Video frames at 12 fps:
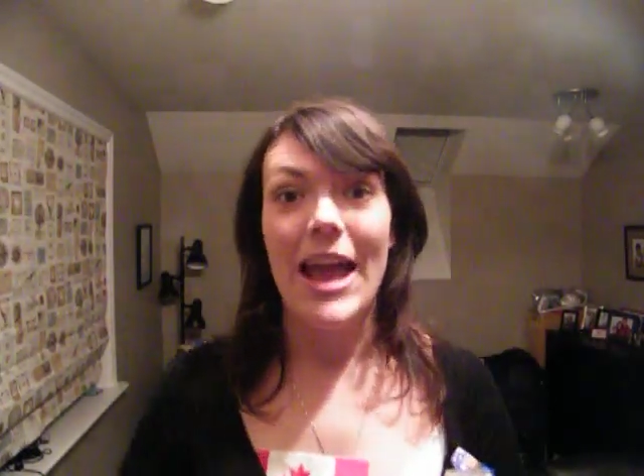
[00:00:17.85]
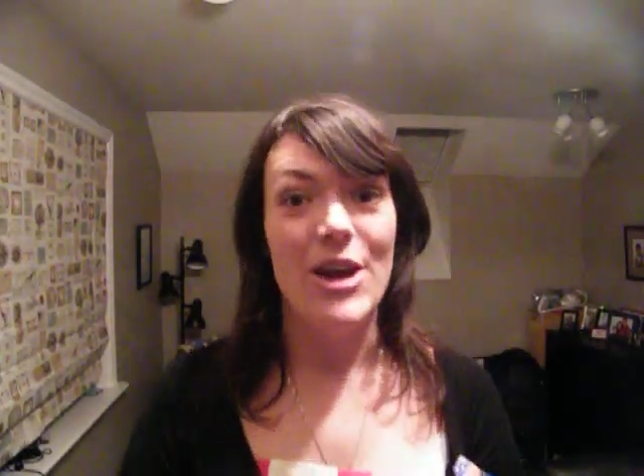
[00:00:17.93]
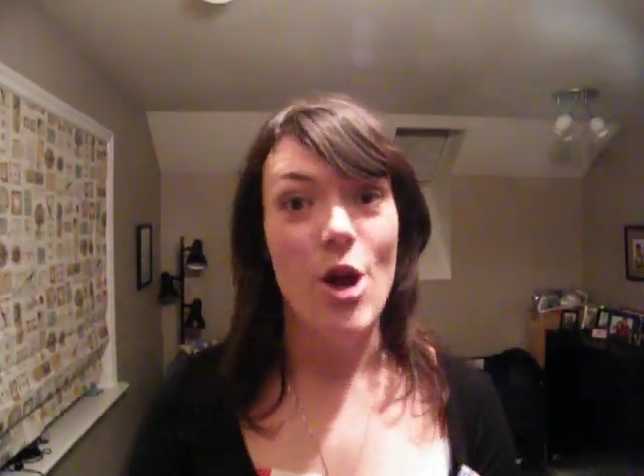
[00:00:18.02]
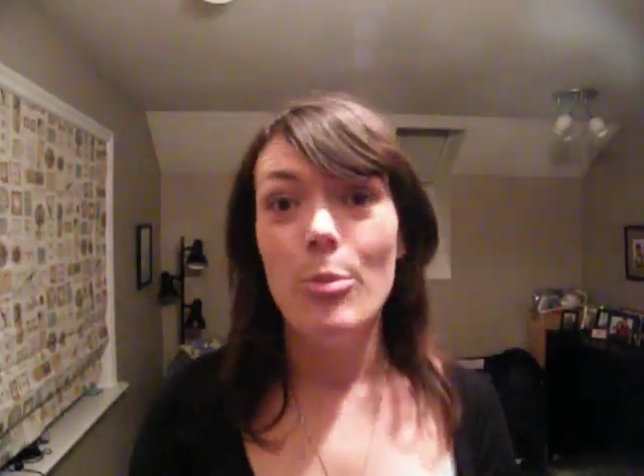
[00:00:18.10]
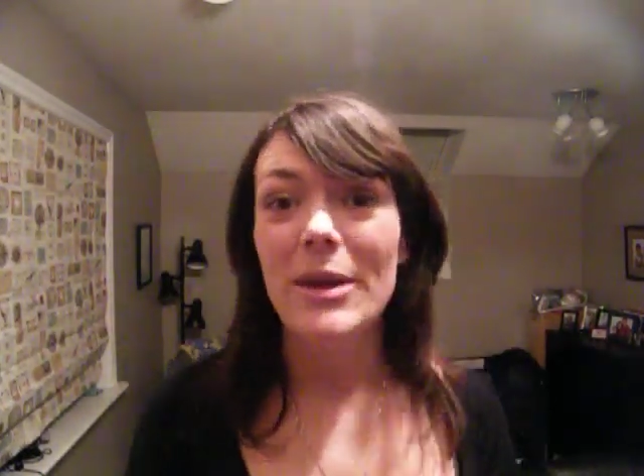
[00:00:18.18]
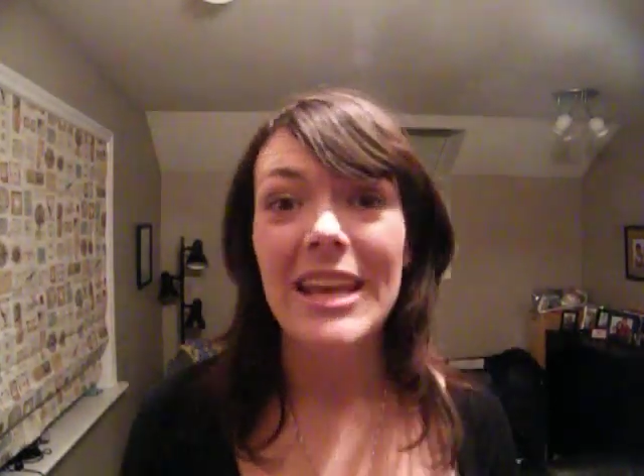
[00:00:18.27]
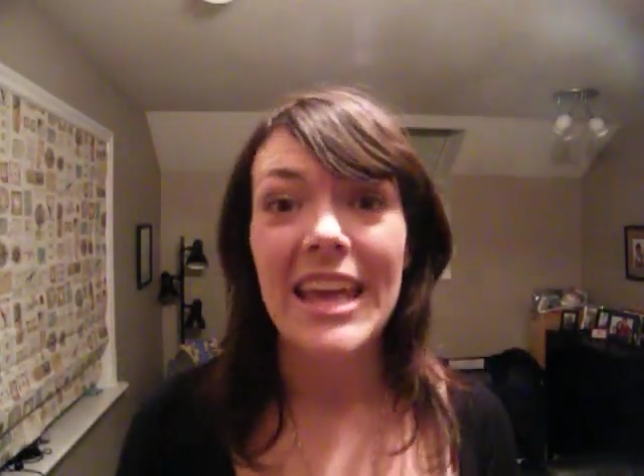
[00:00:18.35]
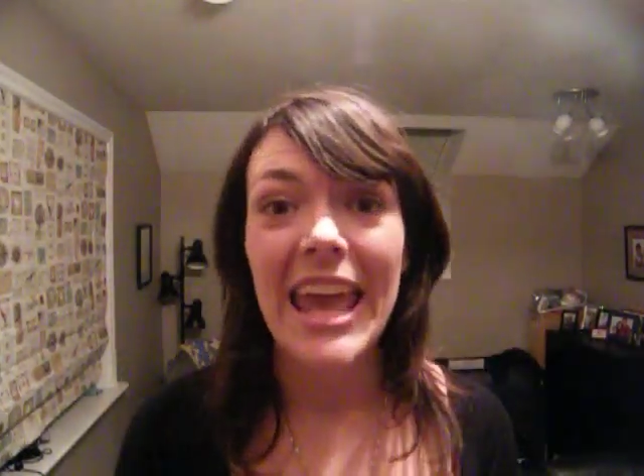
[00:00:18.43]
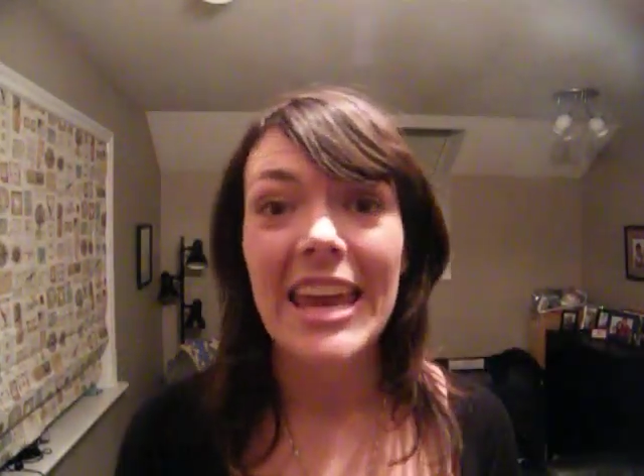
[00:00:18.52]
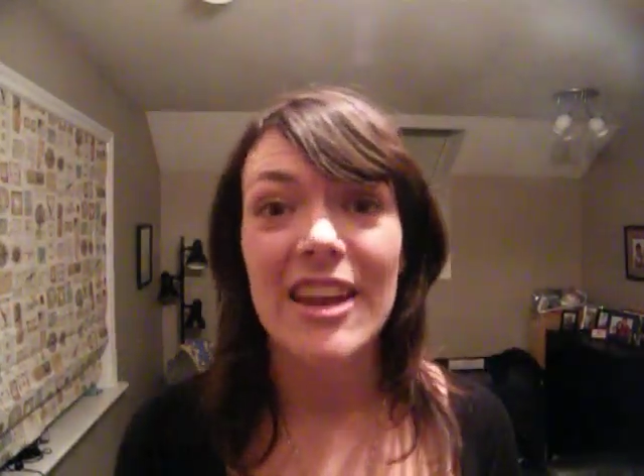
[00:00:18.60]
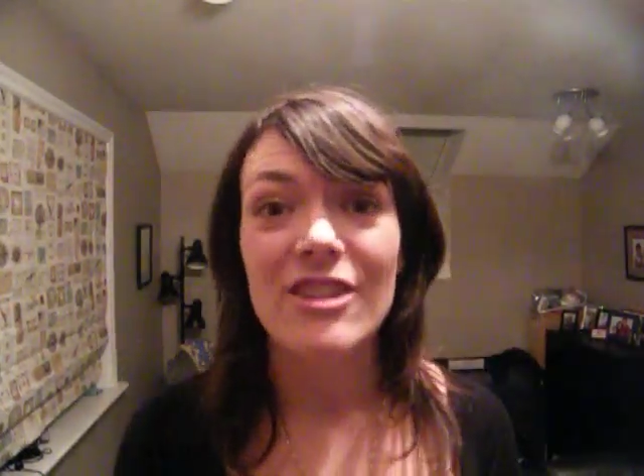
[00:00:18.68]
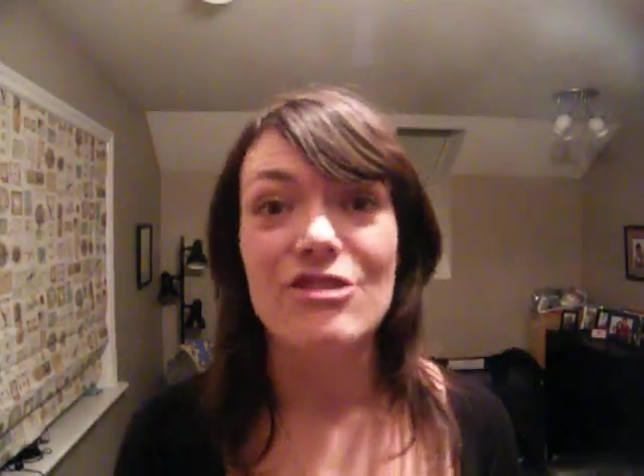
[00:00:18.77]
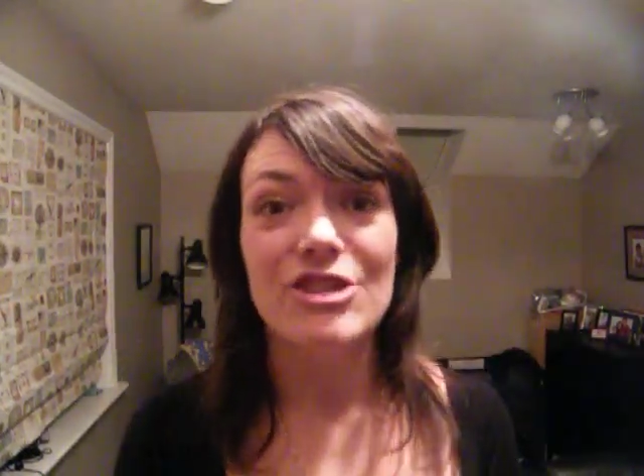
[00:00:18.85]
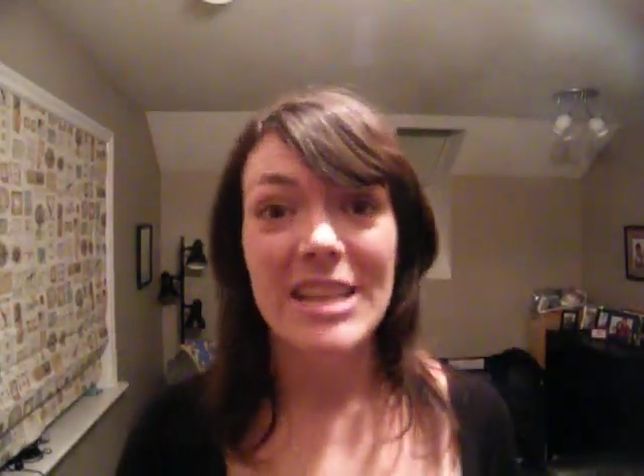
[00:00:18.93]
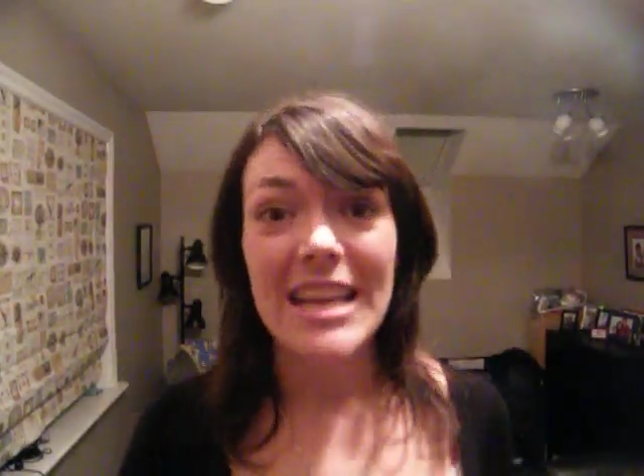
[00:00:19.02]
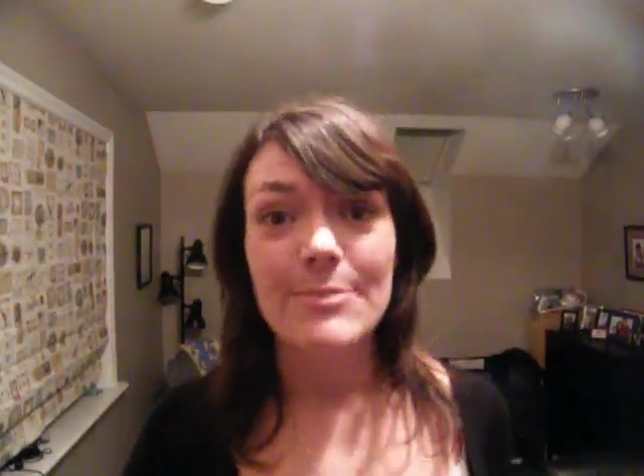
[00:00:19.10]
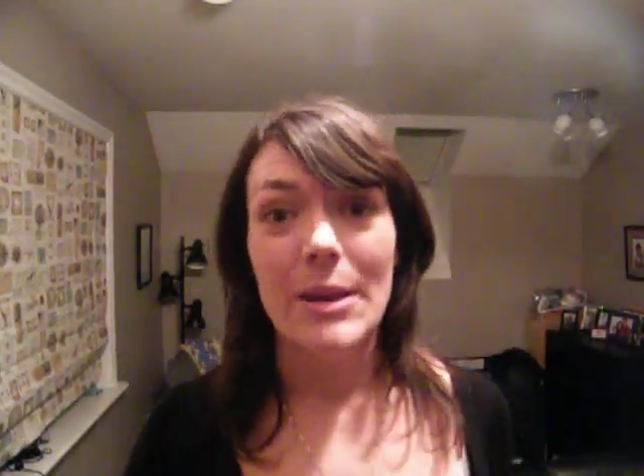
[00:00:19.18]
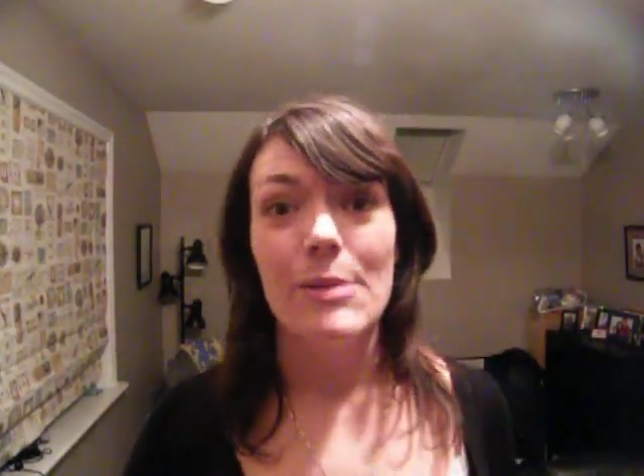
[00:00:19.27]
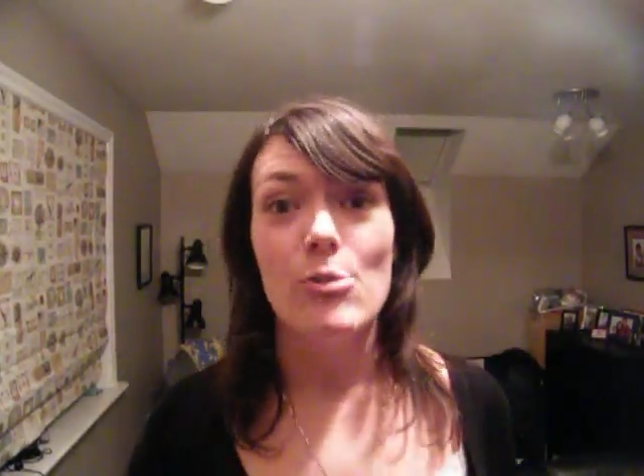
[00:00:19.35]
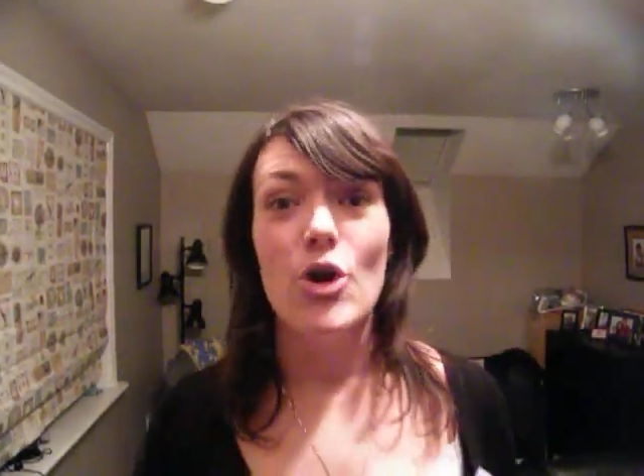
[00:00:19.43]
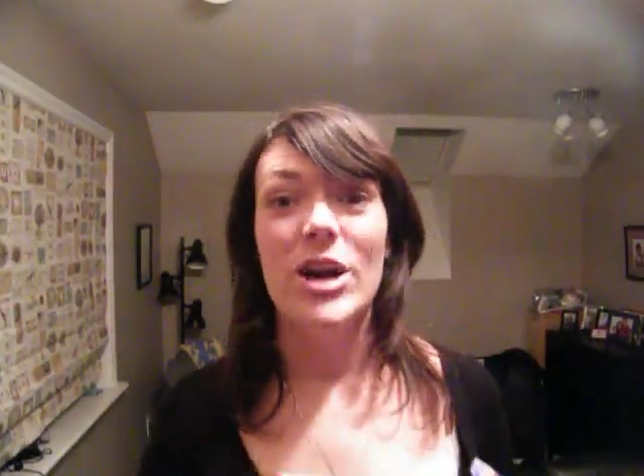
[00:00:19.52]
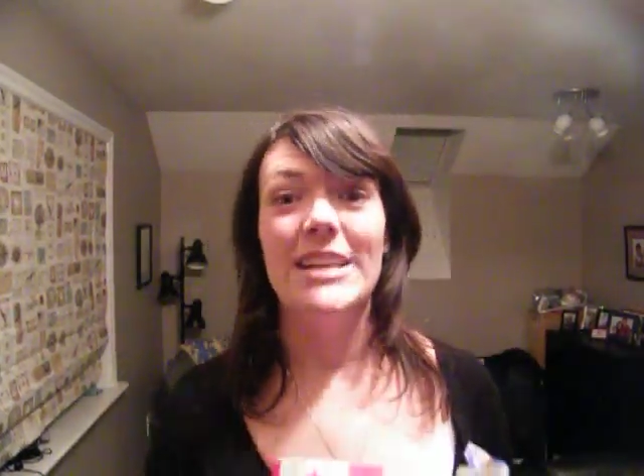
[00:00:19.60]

and nobody in Canada understands me anymore